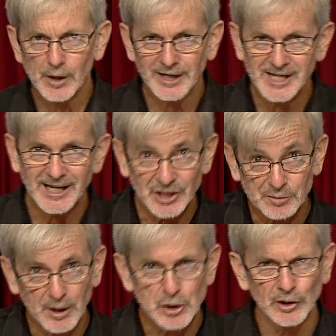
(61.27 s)
might take a
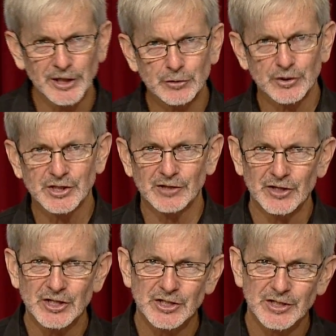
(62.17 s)
special interest in
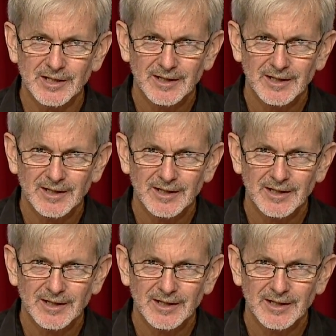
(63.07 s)
this,